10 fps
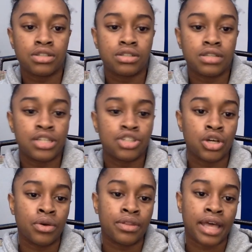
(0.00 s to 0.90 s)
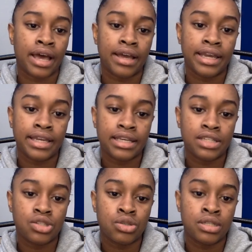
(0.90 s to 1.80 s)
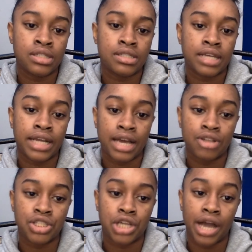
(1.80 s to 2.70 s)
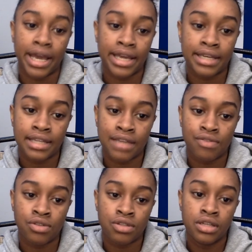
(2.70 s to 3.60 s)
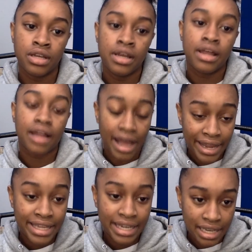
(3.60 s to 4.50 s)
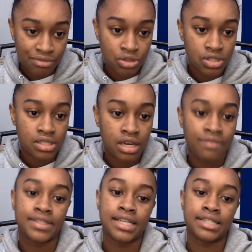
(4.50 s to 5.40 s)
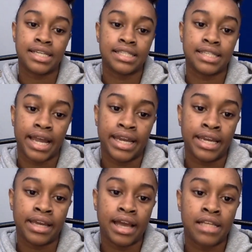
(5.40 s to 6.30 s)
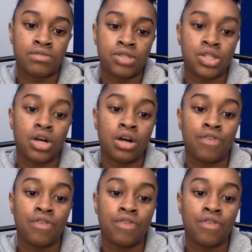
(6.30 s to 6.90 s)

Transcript: it's shown that Indian students encounter heightened level heightened levels of test anxiety as a result